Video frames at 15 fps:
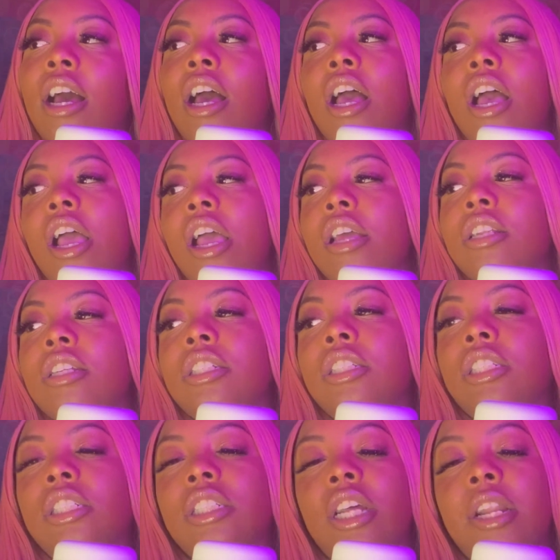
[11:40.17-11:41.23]
And
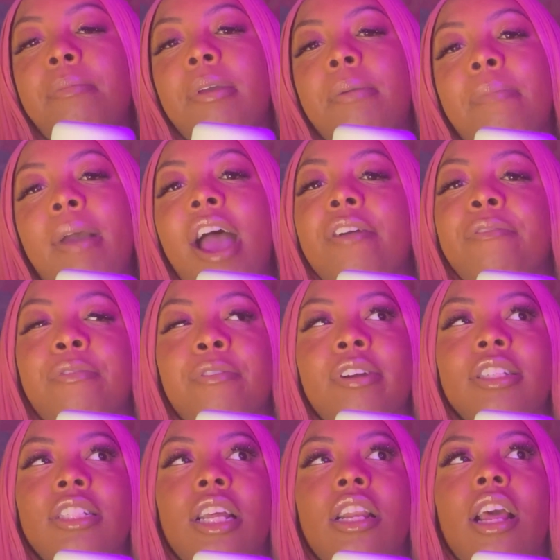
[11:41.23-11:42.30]
it's just going to be bad for
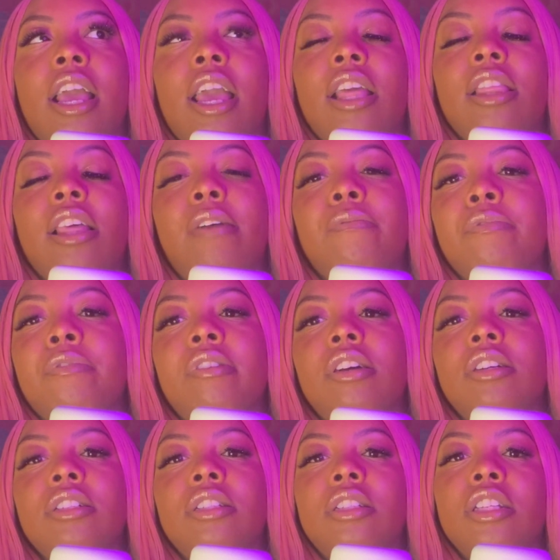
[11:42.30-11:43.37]
us. And I hate that for
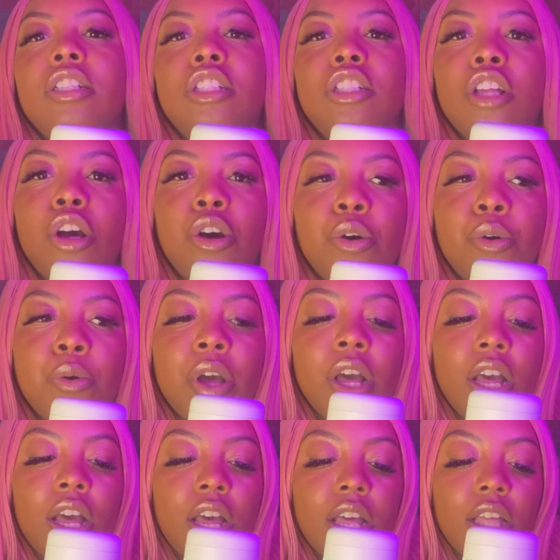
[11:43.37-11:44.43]
us. So
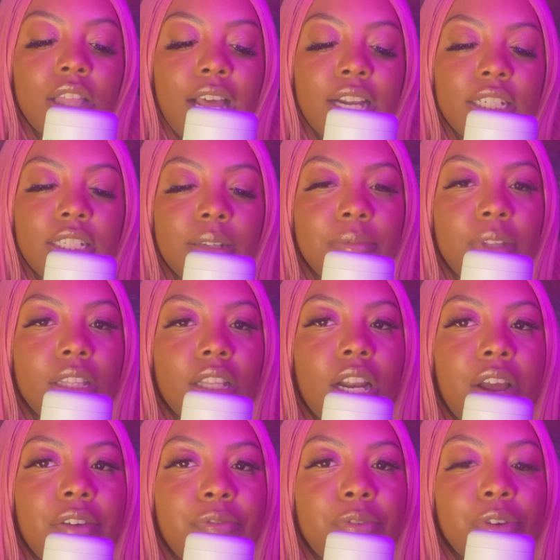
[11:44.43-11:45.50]
that is something that
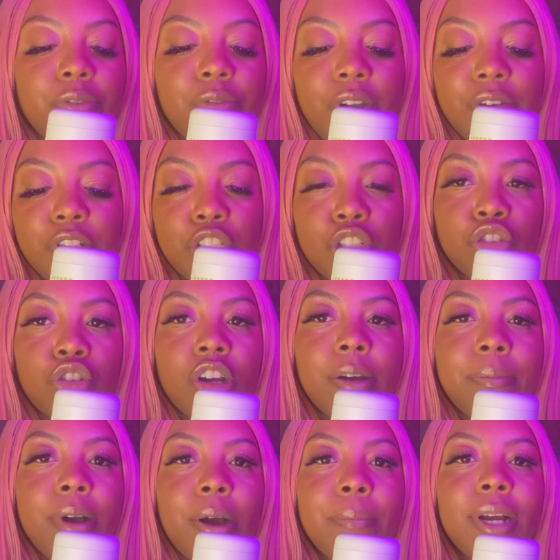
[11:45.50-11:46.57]
I feel very strong
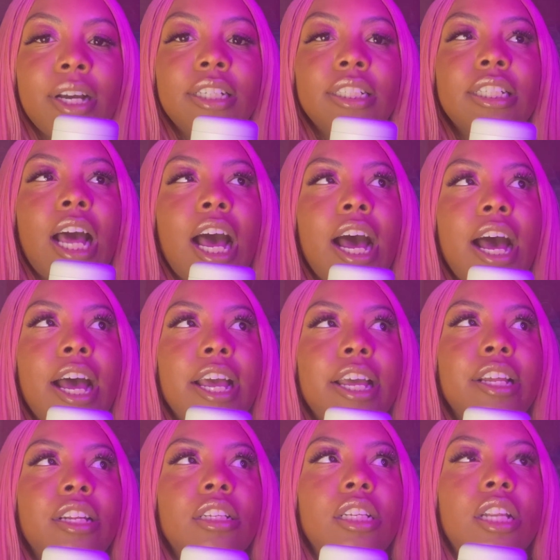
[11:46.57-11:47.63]
about. Because
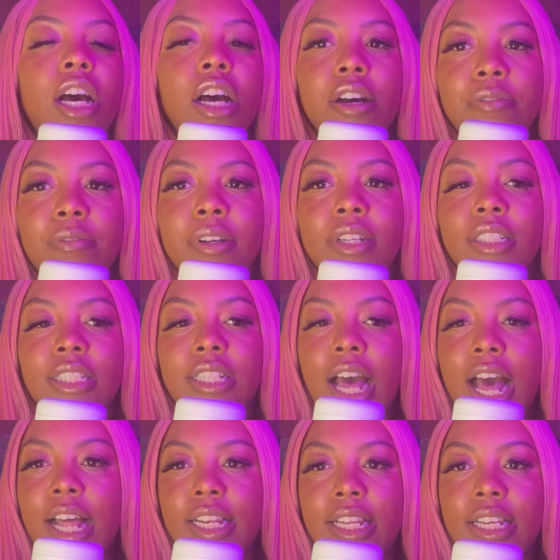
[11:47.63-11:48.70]
I love
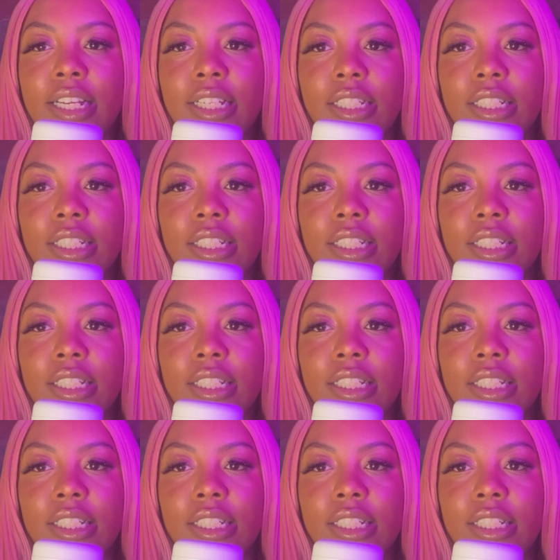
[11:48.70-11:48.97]
talent.